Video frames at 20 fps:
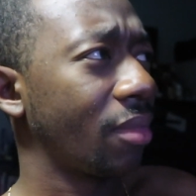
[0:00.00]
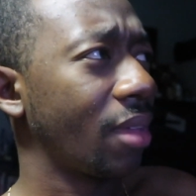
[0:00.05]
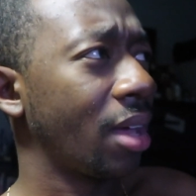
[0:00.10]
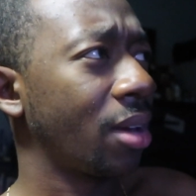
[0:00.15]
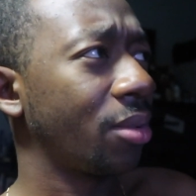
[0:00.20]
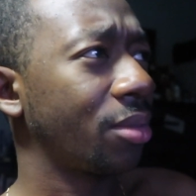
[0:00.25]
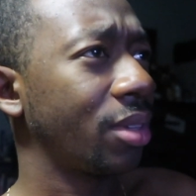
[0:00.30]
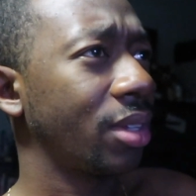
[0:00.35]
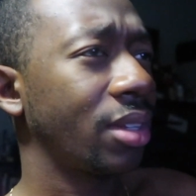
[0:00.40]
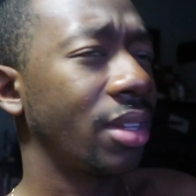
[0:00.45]
I
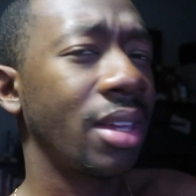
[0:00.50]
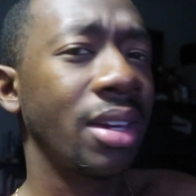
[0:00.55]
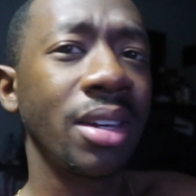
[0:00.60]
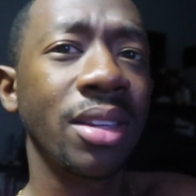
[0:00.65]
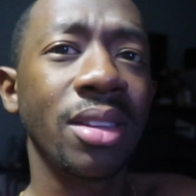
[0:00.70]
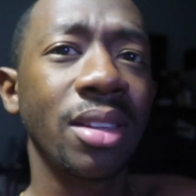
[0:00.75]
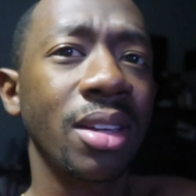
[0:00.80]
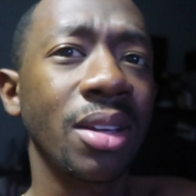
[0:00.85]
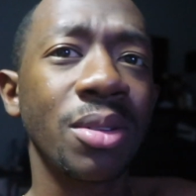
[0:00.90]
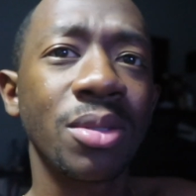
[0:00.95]
don't think
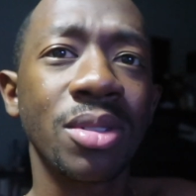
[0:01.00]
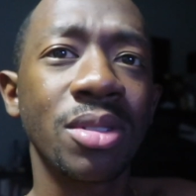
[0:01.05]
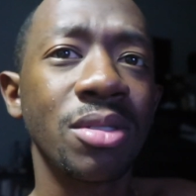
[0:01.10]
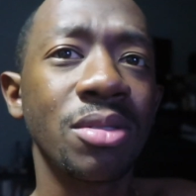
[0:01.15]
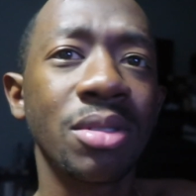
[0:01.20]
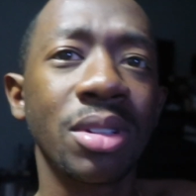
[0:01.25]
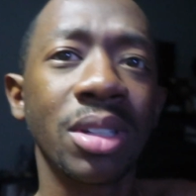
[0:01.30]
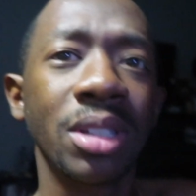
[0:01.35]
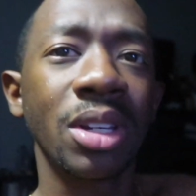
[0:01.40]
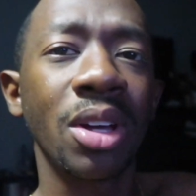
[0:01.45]
anything else is
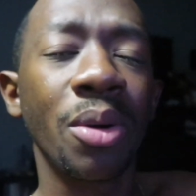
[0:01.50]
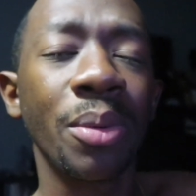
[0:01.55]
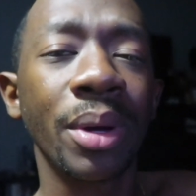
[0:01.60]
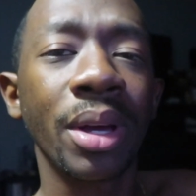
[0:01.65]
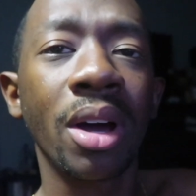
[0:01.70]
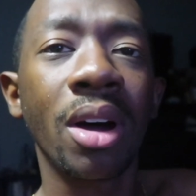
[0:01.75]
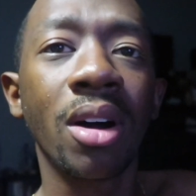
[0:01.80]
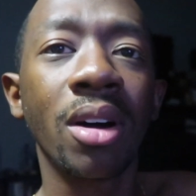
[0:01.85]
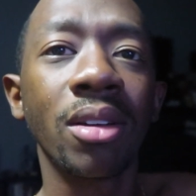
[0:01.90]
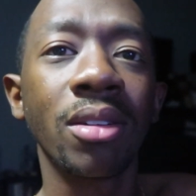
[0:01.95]
really
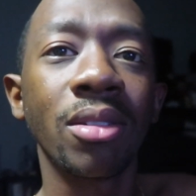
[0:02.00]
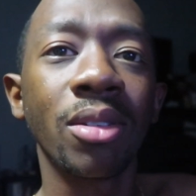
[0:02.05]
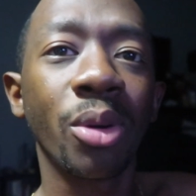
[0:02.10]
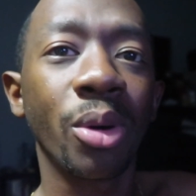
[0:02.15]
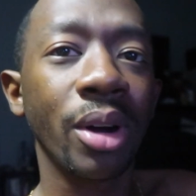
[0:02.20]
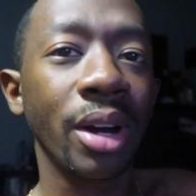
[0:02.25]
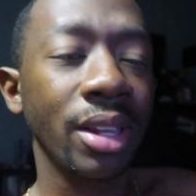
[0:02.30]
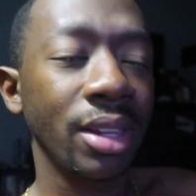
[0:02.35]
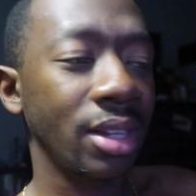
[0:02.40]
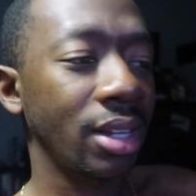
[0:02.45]
going on
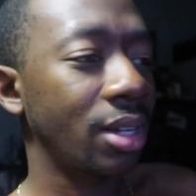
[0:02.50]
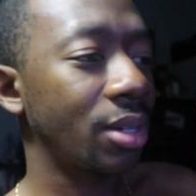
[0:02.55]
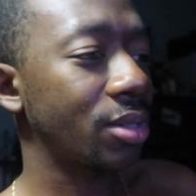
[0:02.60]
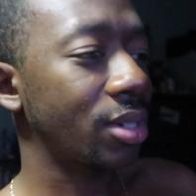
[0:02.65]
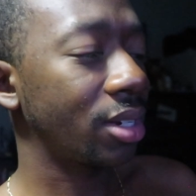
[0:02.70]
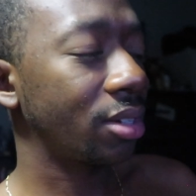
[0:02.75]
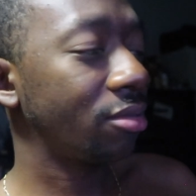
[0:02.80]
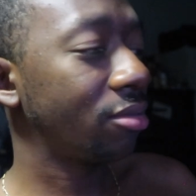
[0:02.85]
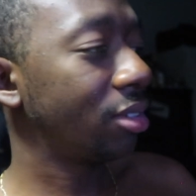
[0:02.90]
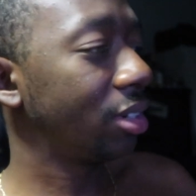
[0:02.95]
or anything else
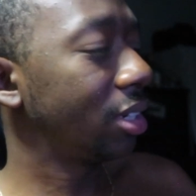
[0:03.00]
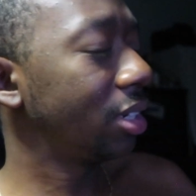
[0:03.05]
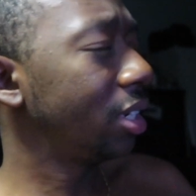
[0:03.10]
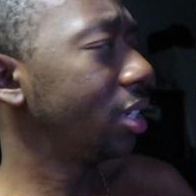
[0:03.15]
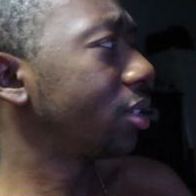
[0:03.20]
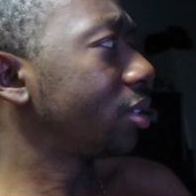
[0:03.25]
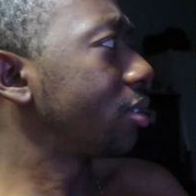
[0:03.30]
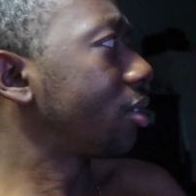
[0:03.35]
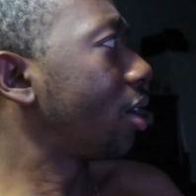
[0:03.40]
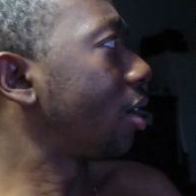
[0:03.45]
I really need
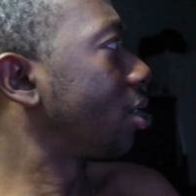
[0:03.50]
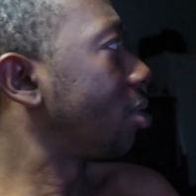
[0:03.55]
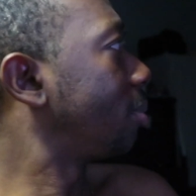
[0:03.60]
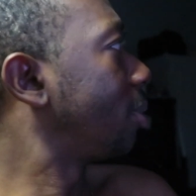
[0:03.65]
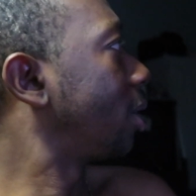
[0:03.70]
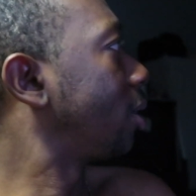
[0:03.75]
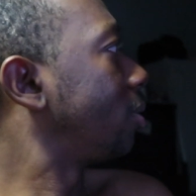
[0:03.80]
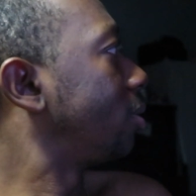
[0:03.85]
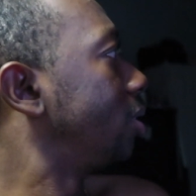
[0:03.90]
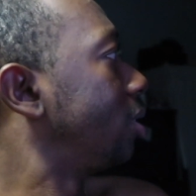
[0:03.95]
to talk
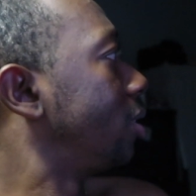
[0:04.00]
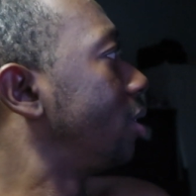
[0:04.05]
about.